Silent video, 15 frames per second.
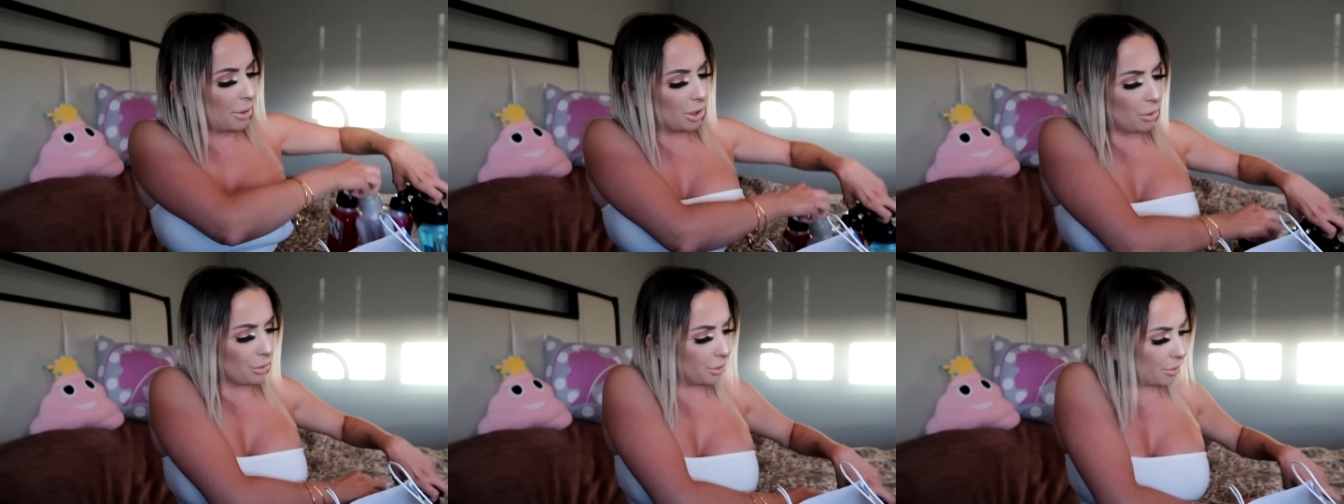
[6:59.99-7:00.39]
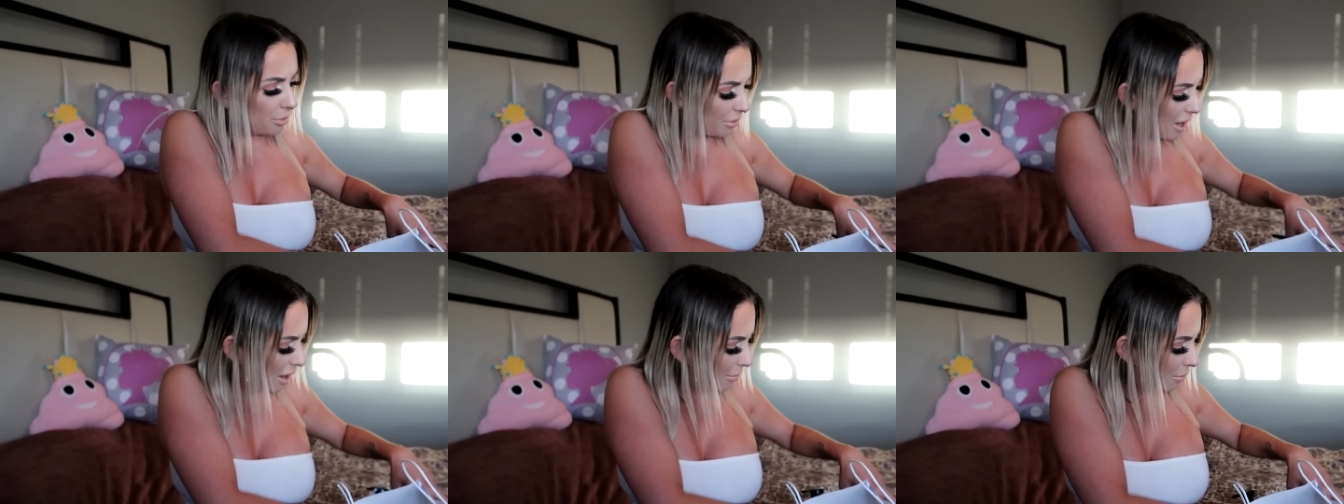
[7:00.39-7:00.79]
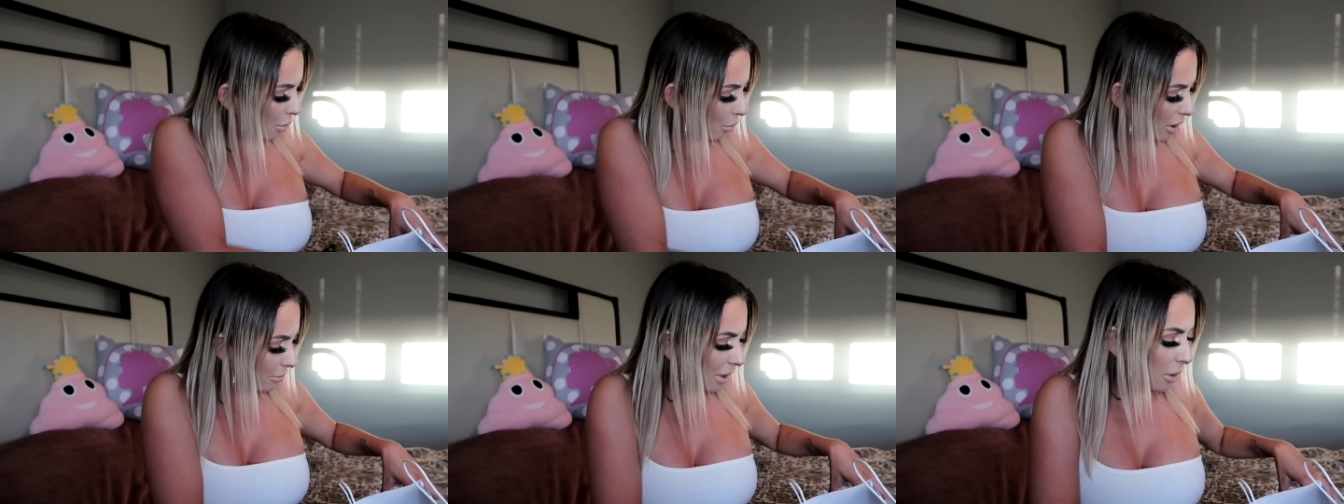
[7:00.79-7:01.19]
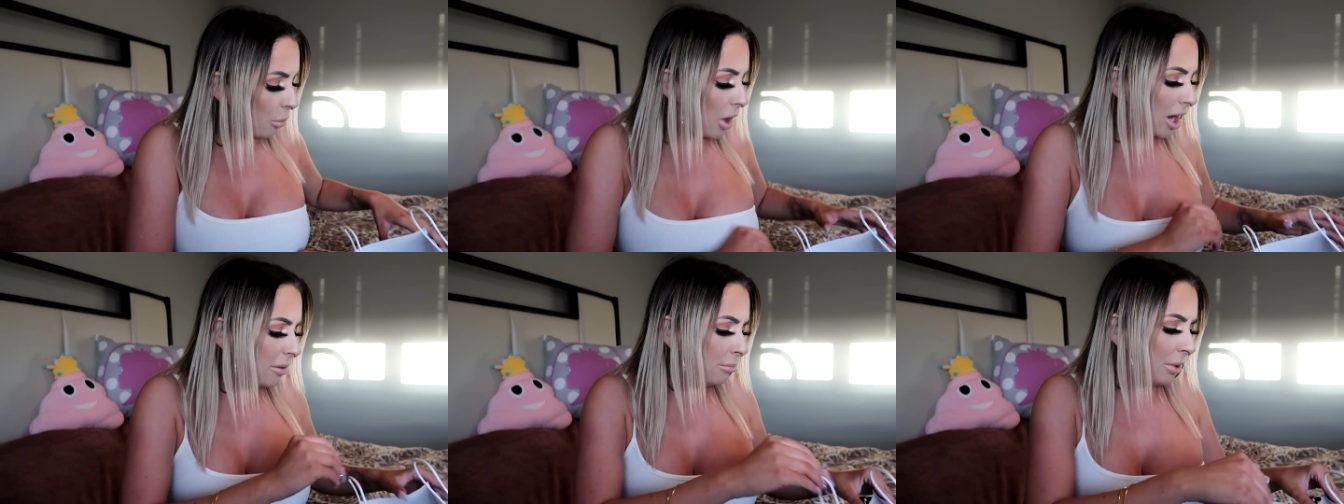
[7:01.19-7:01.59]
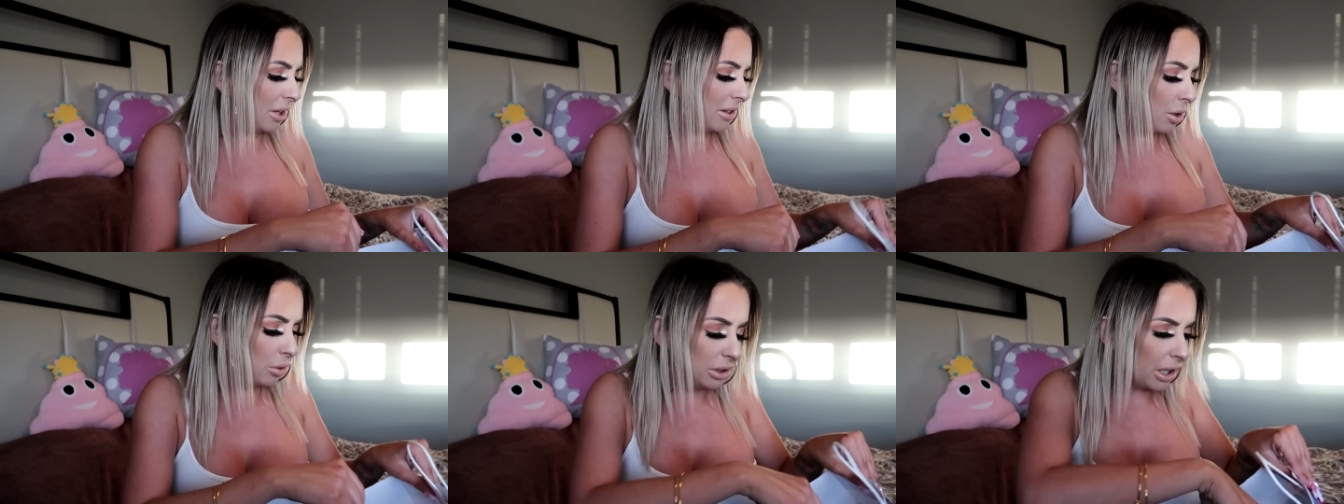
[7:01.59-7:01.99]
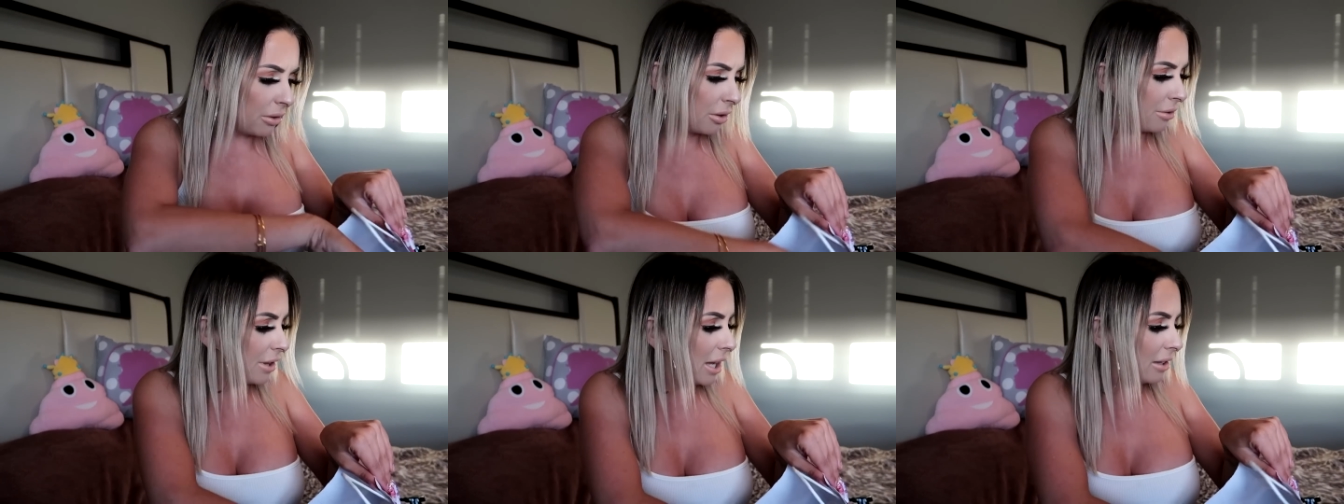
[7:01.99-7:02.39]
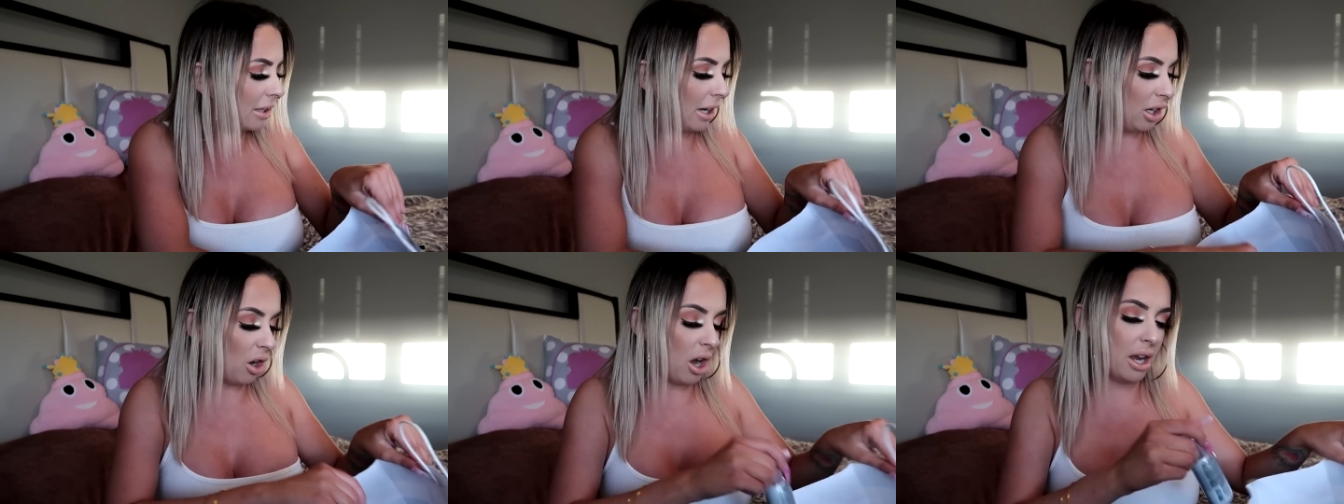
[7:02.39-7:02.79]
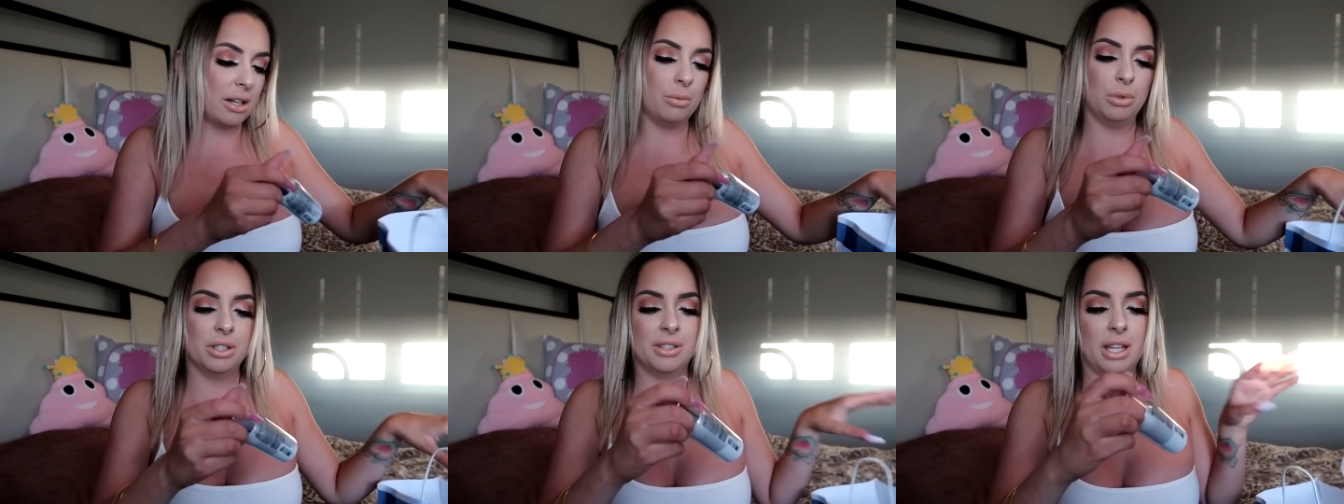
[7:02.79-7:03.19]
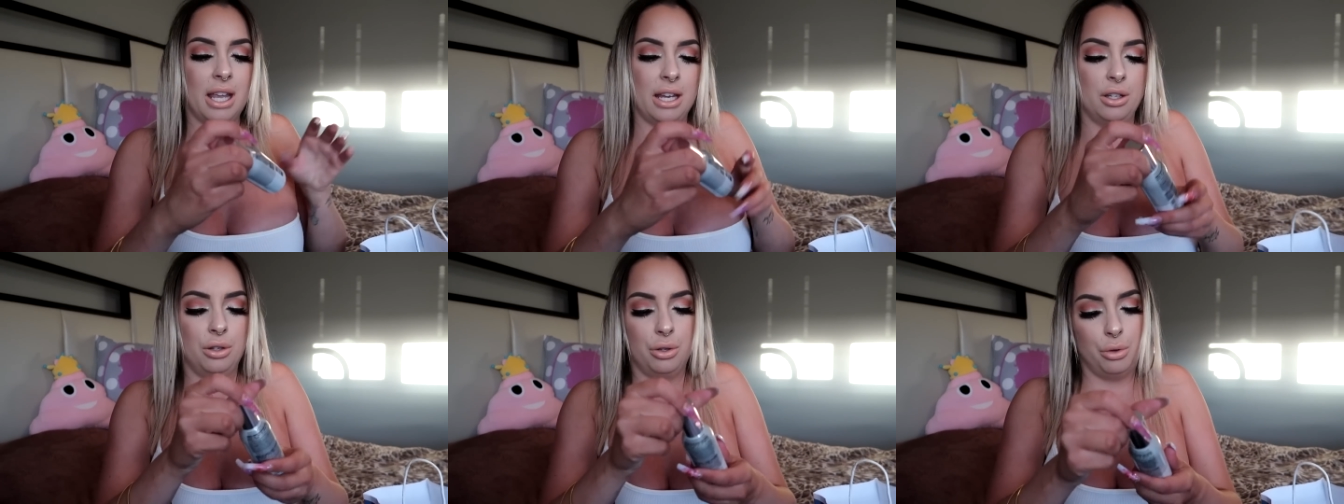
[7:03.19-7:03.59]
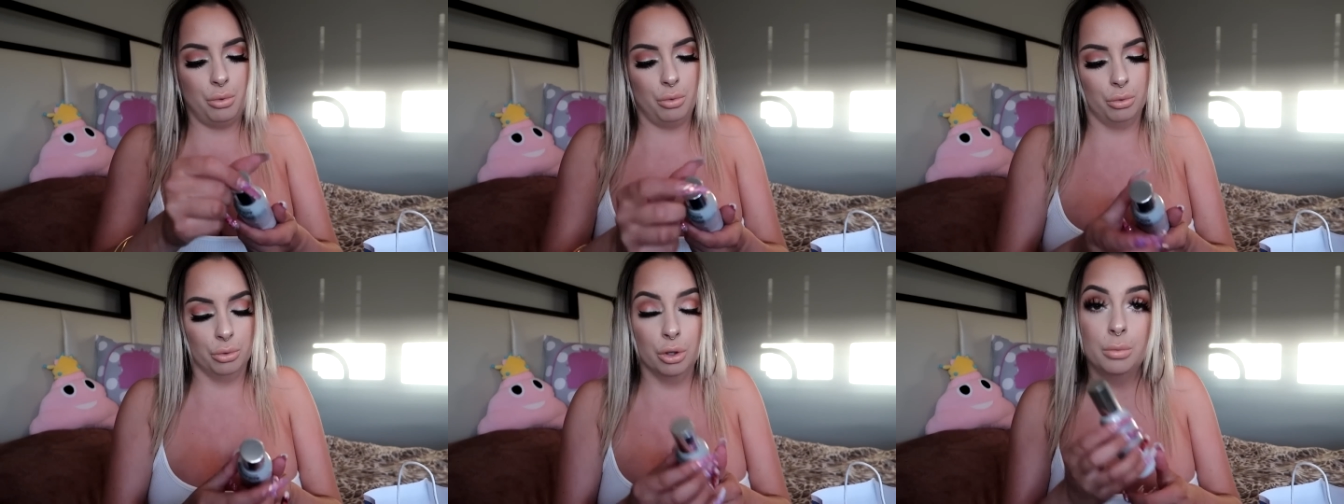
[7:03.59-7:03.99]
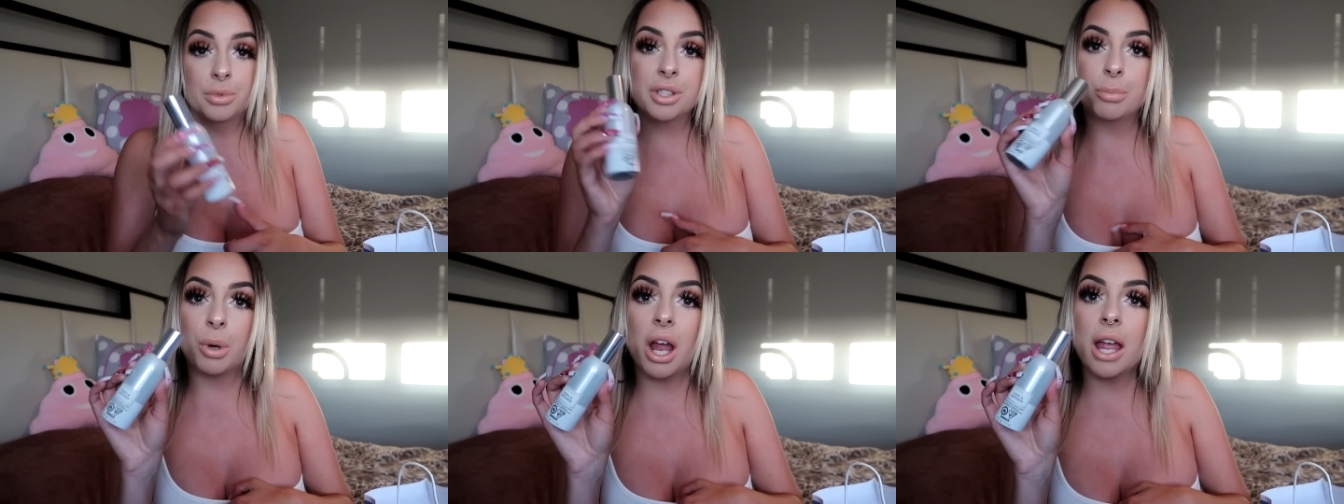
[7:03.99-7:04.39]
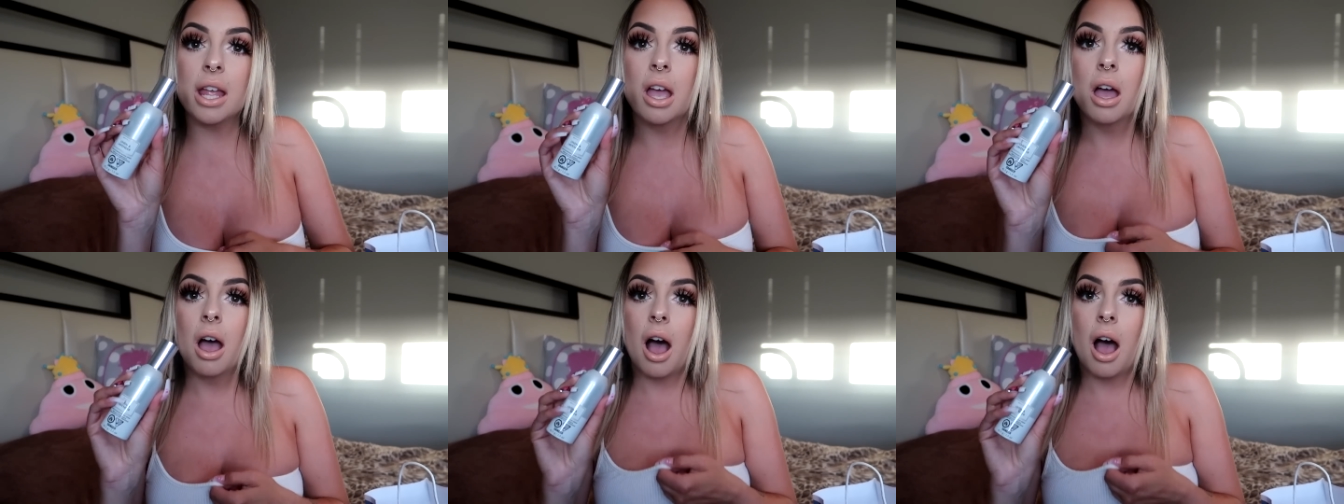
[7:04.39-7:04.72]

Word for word: gonna go through them one by one, but the only other thing that I got was a new room spray.